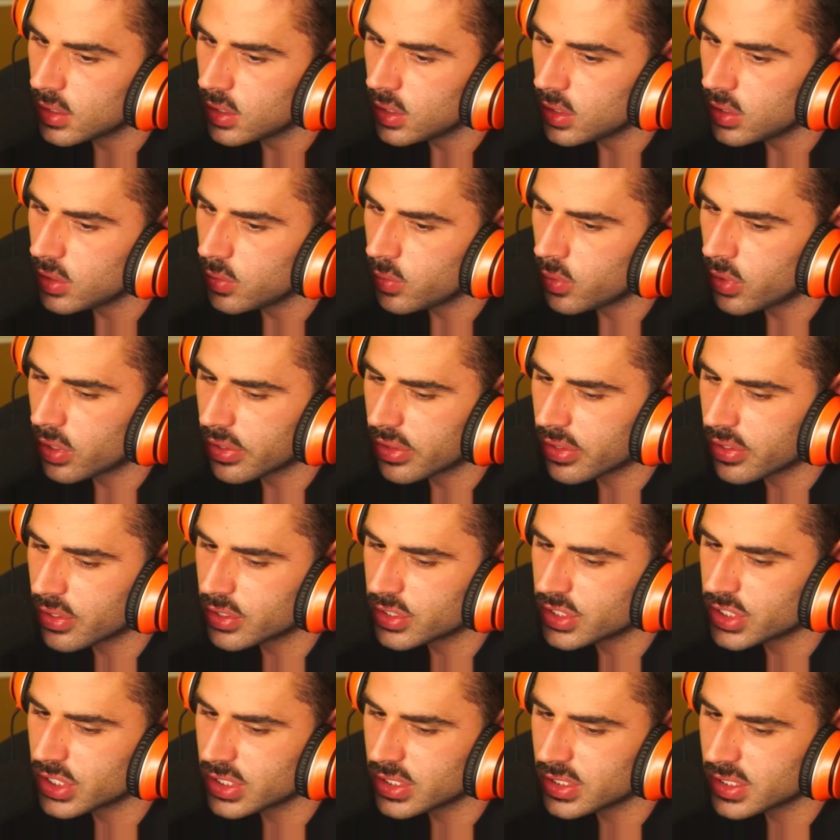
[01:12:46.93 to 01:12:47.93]
where they're
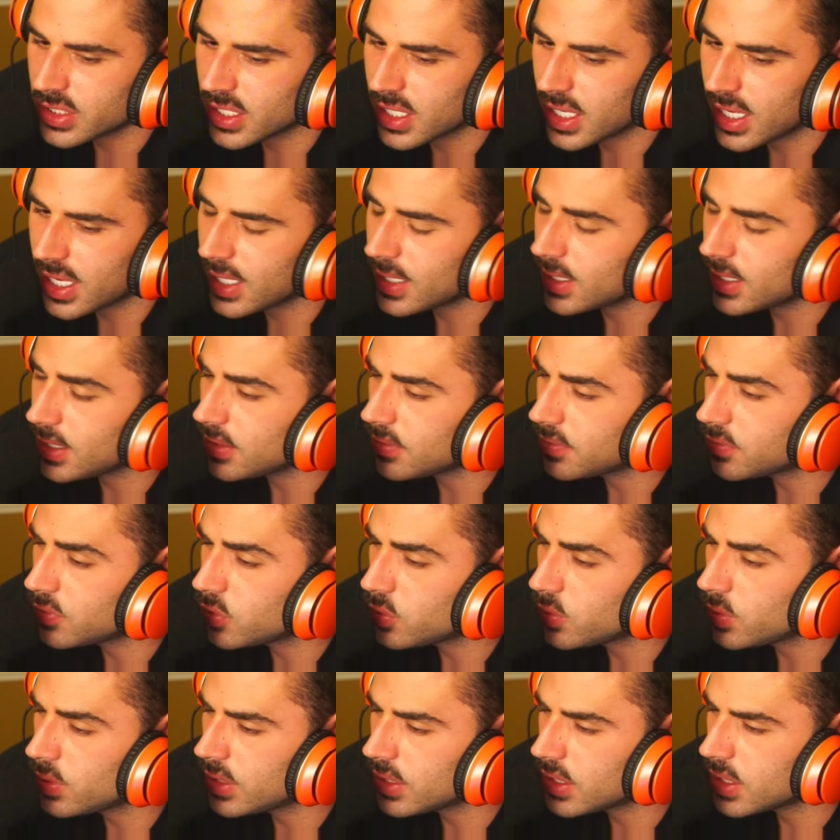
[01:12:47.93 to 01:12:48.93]
just kind of
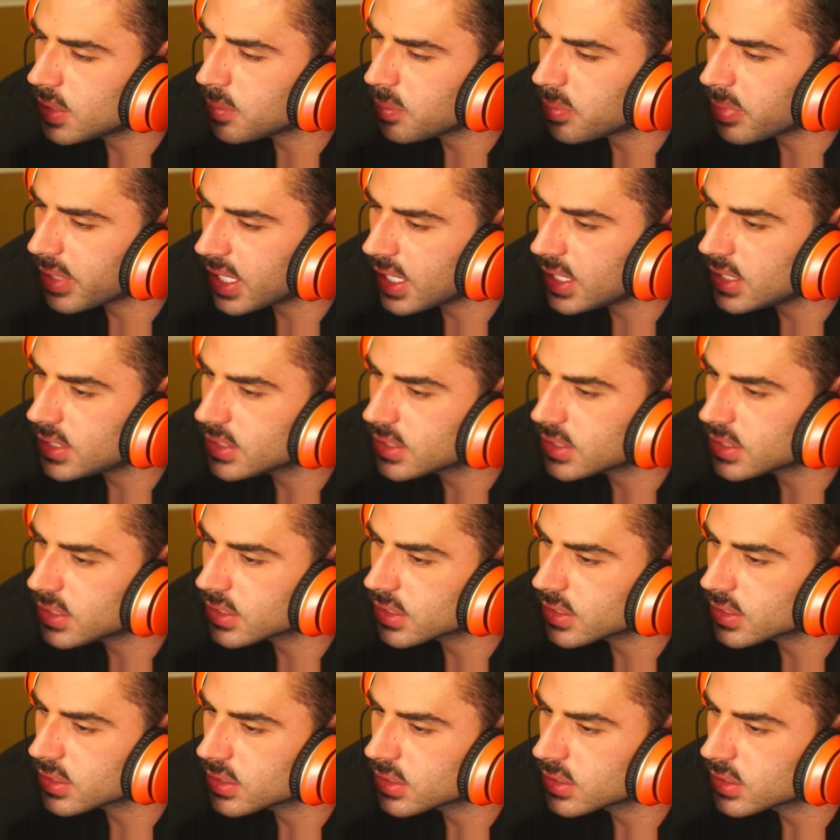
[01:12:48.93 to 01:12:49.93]
doing the
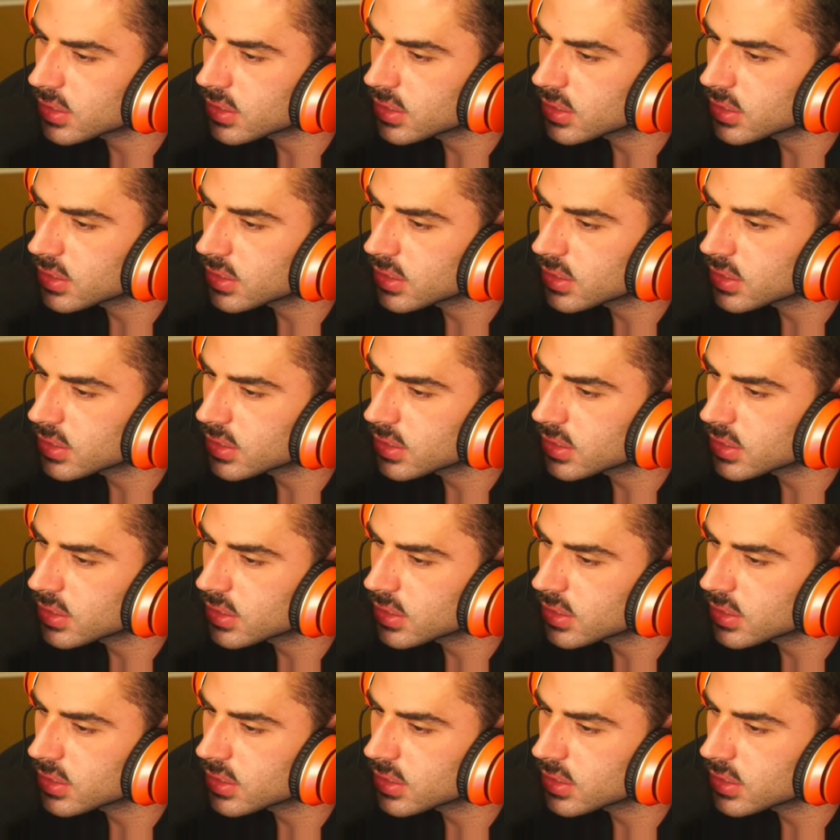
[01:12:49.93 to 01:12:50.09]
basics.